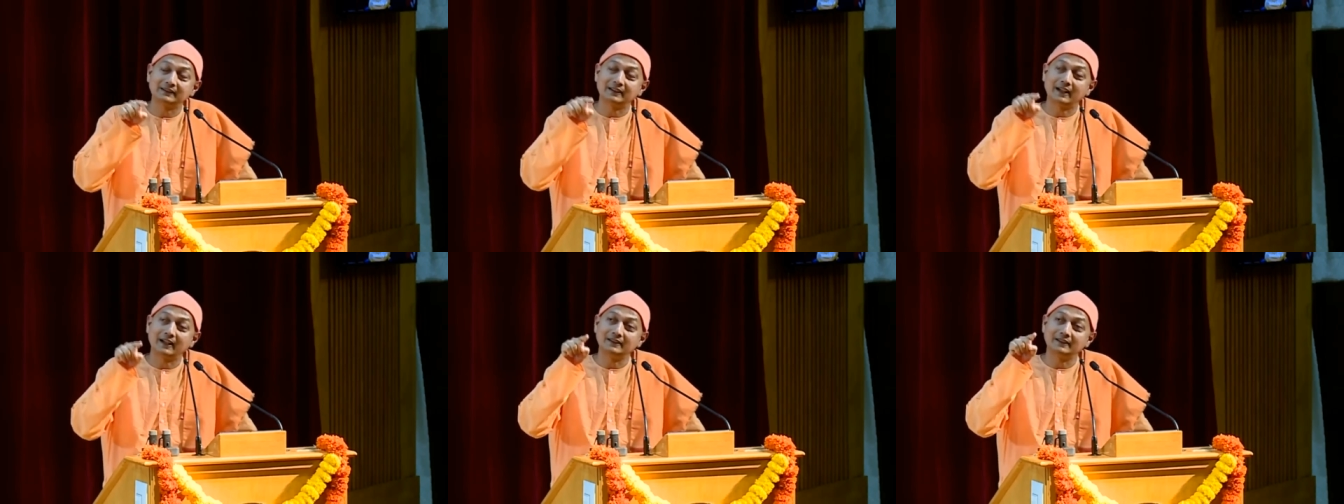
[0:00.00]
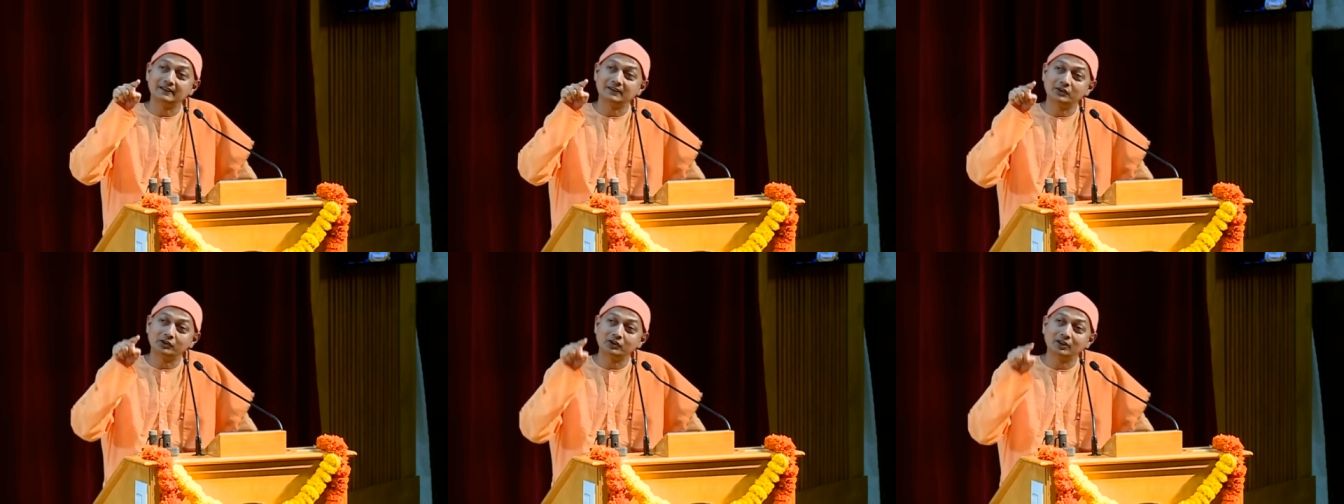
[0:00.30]
and
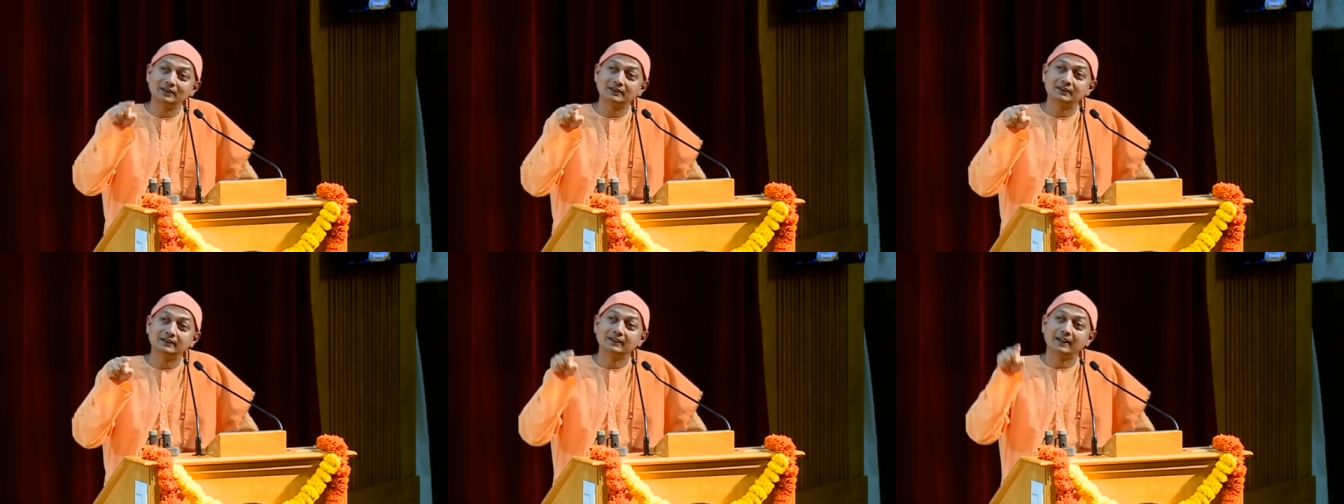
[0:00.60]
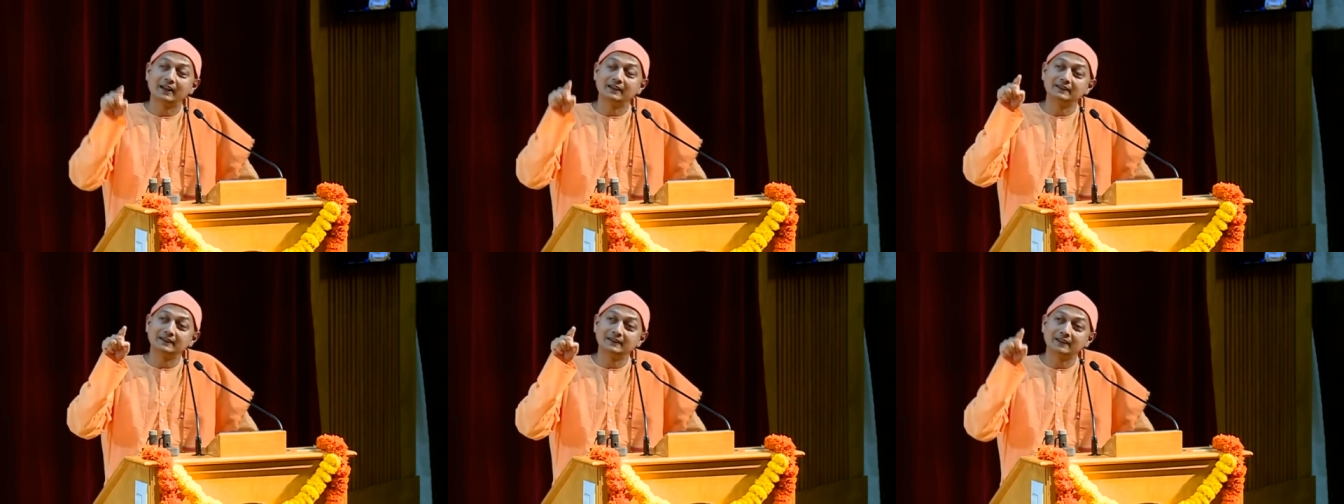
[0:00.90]
this Chit
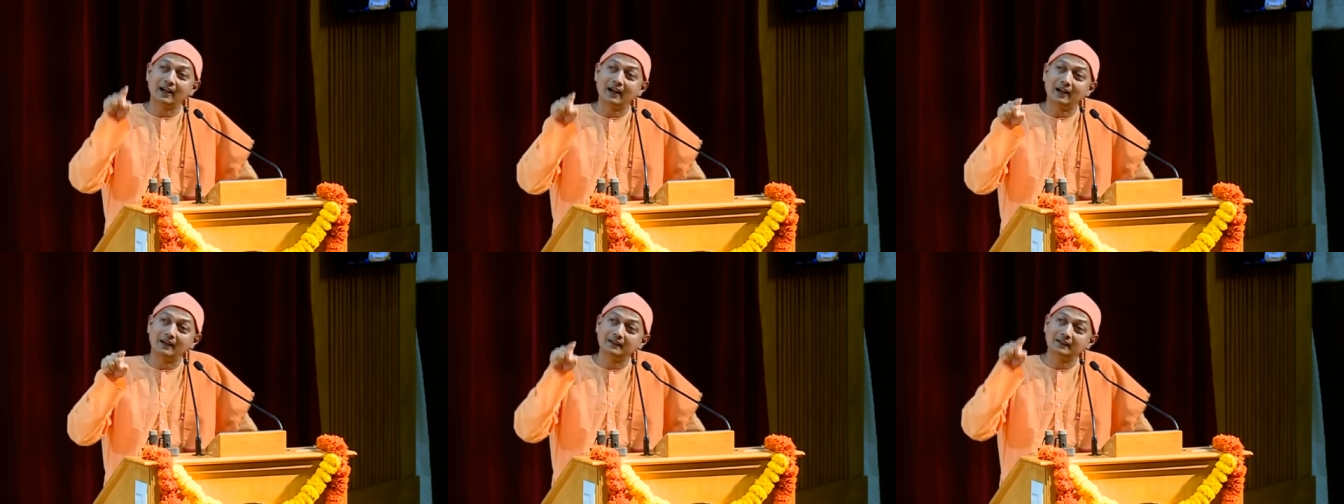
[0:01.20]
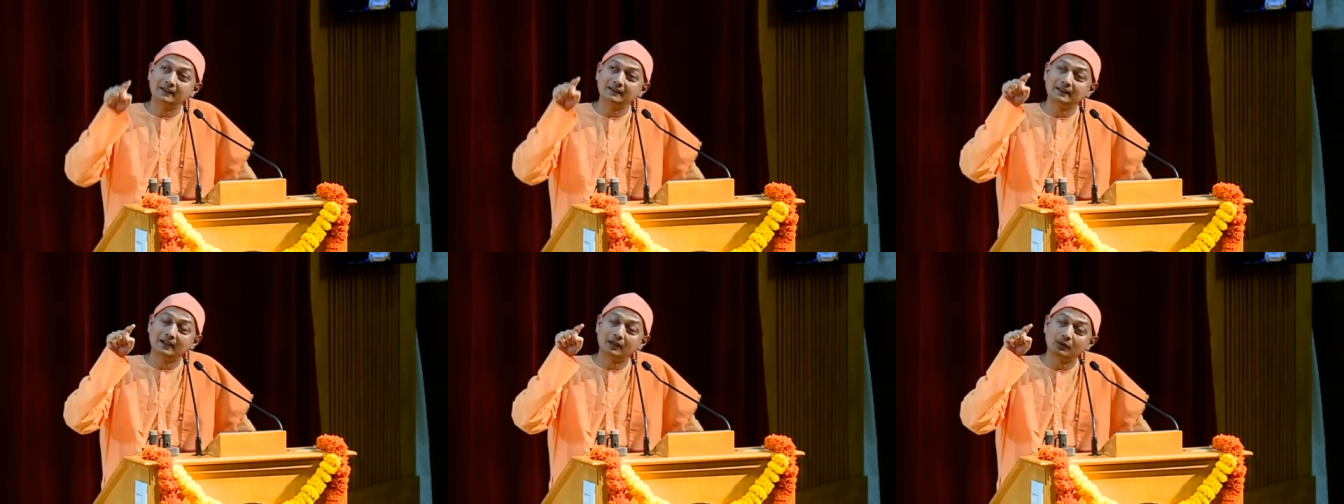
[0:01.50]
and this
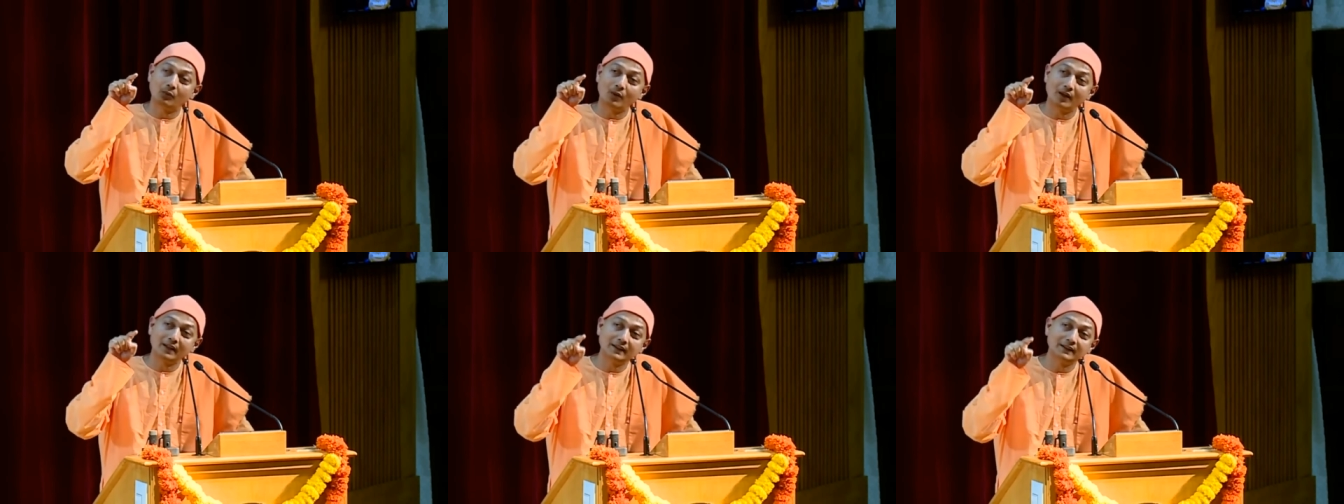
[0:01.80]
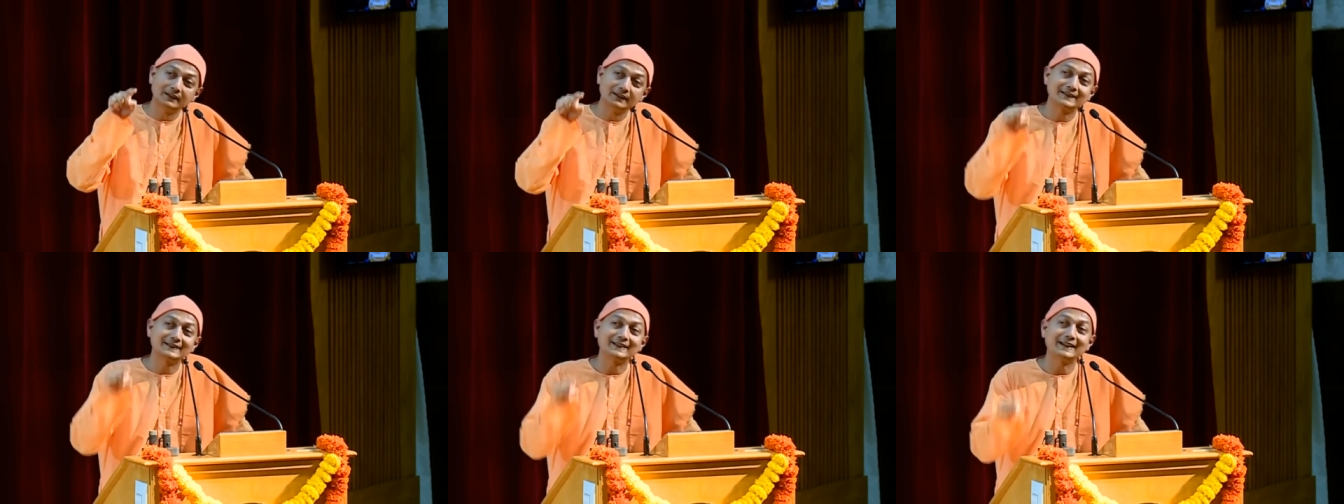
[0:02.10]
Ananda are one
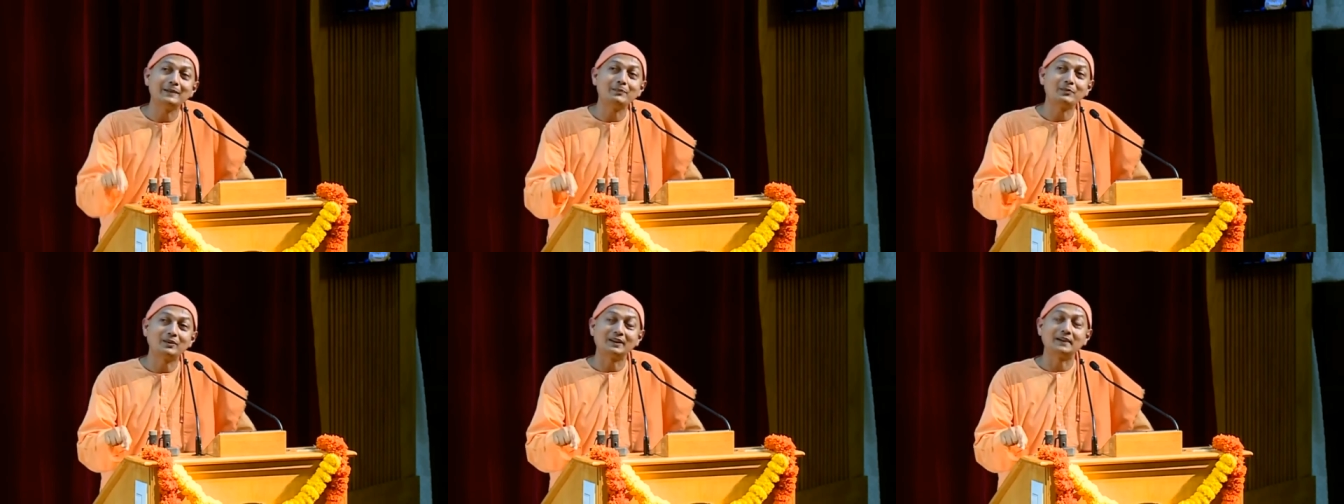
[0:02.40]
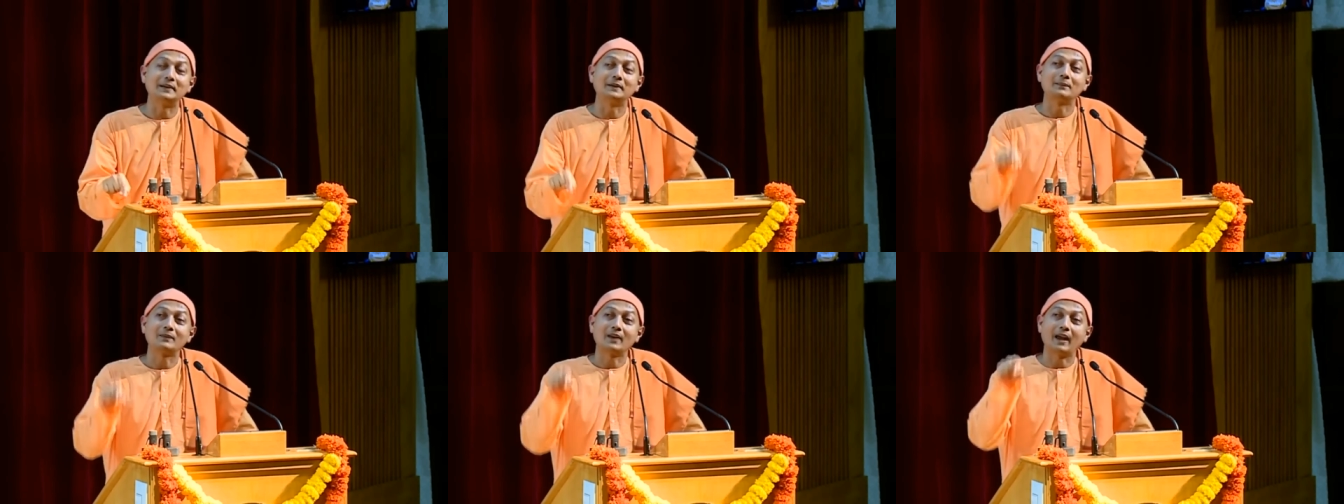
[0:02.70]
and the same
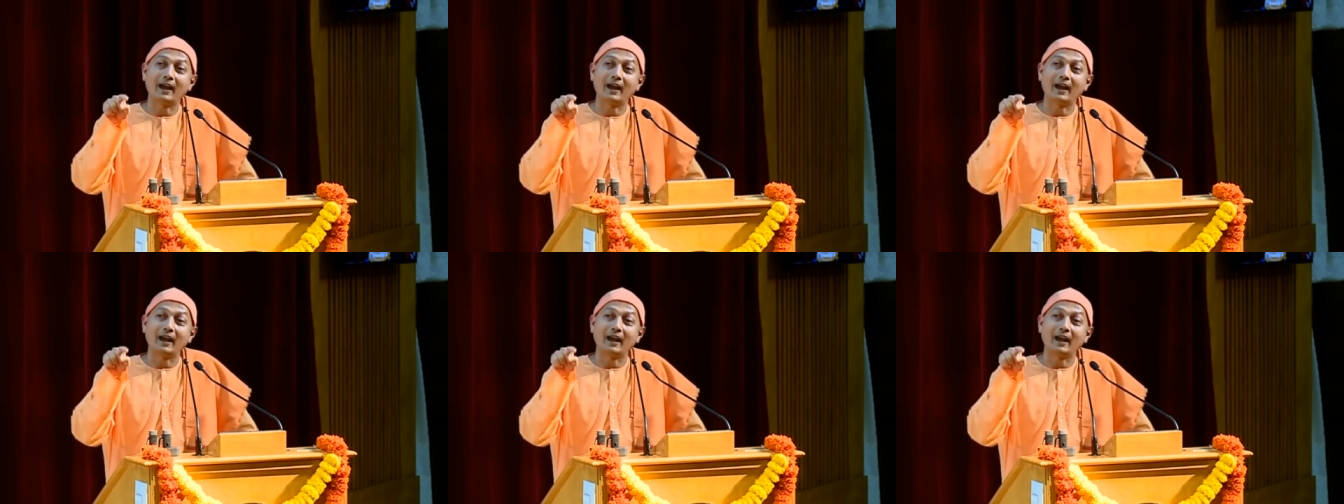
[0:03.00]
thing,